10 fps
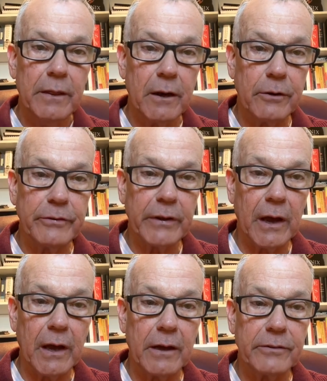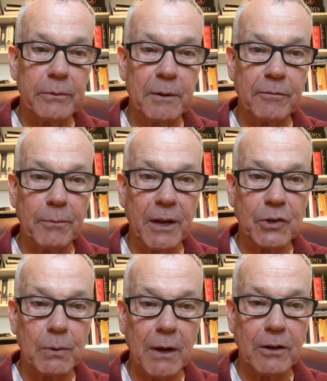There's some
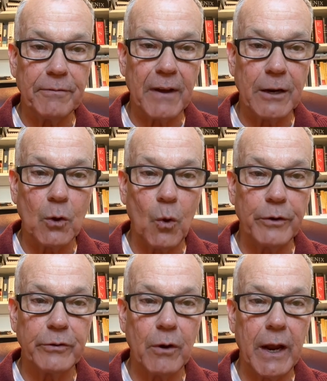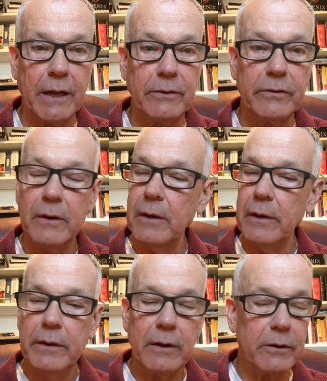information about your final course grades.
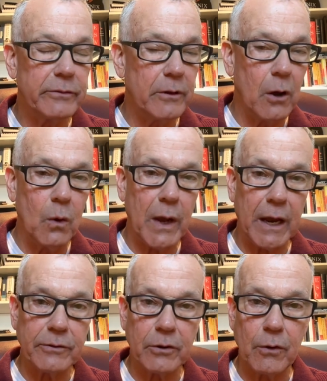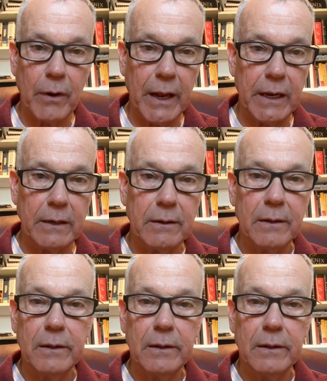There's no extra credit